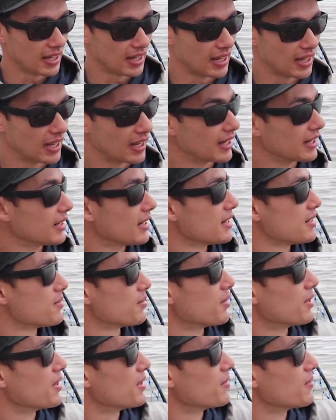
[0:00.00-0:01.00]
And that's
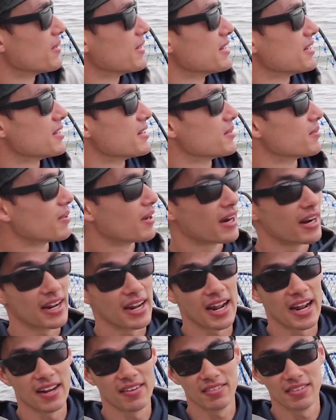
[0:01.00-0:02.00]
one of the reasons why
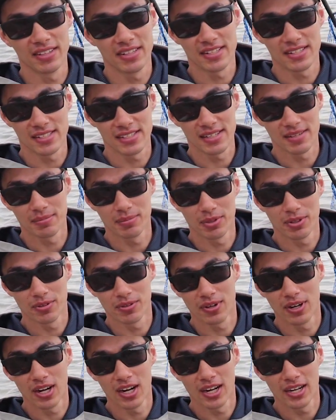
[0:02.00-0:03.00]
having this limber
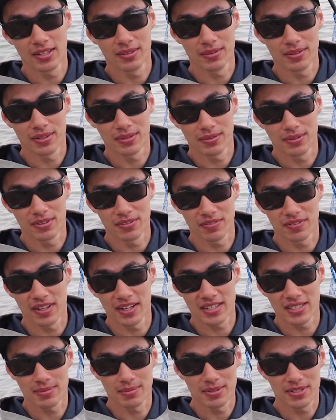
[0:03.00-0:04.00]
rod with a real
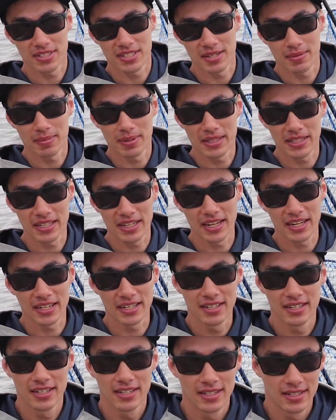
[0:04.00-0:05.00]
flexible tip at the
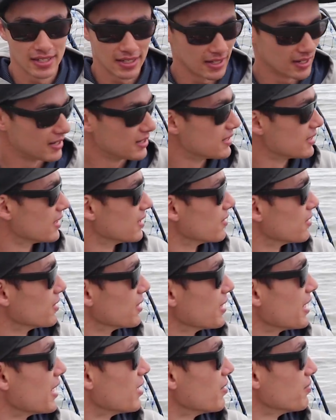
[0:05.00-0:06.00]
end is uh,
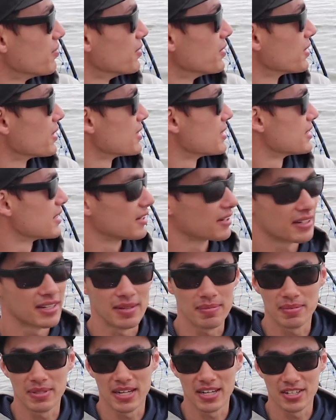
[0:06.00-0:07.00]
really helpful because that'll
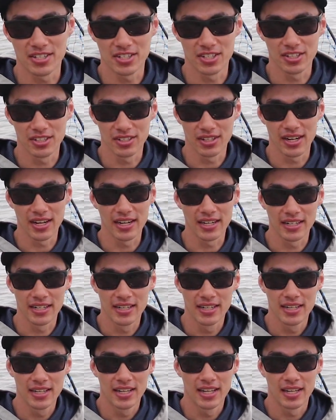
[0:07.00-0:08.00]
keep tension in your line
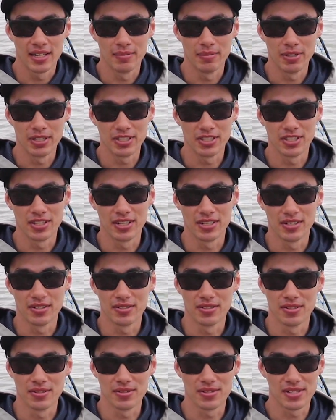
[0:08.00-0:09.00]
and make sure that
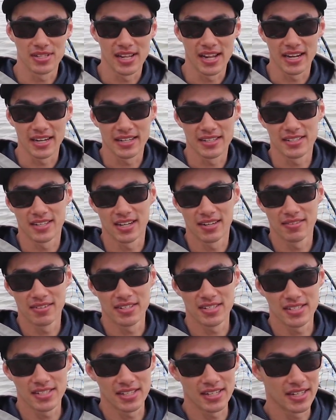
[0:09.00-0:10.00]
there's no slack. Because
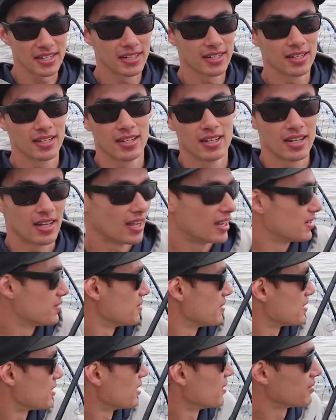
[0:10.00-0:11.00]
obviously, as
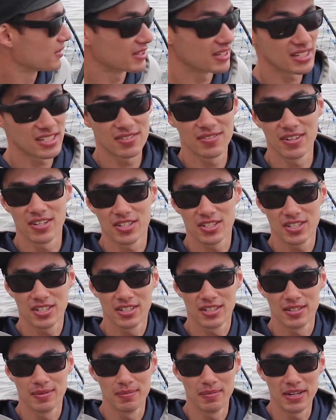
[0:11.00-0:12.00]
we saw with this fish, the
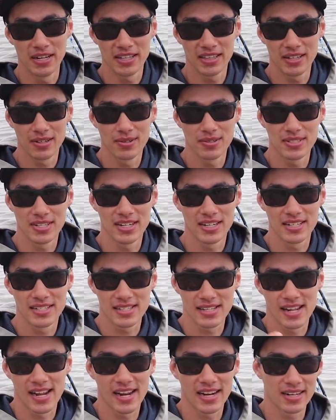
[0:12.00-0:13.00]
minute there was any
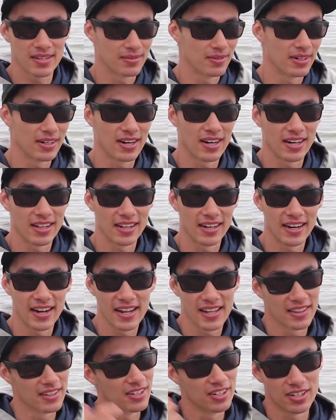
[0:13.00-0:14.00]
slack, when it got in the
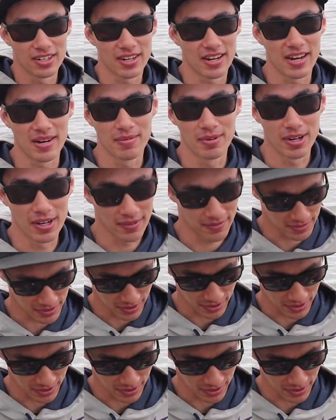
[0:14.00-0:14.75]
net, the hook came off.